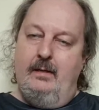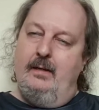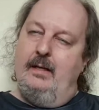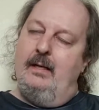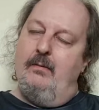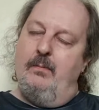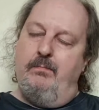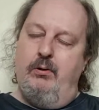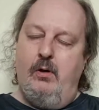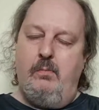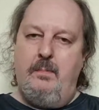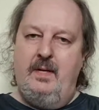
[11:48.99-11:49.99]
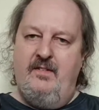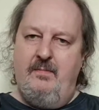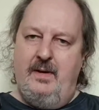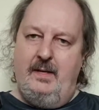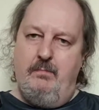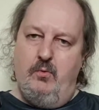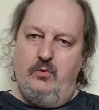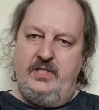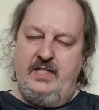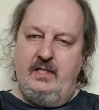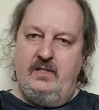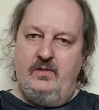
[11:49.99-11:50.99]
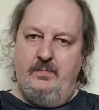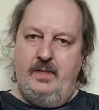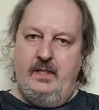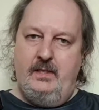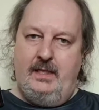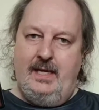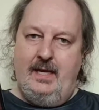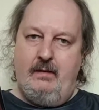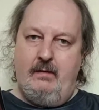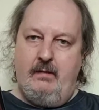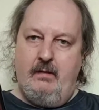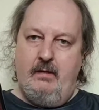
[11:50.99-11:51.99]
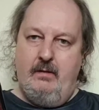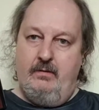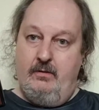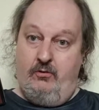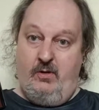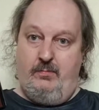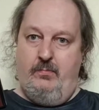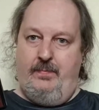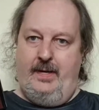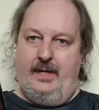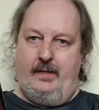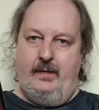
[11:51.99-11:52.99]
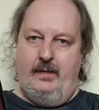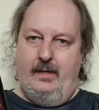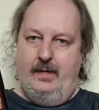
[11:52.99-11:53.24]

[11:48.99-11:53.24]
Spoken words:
It would probably have made more sense for me to get the triple pack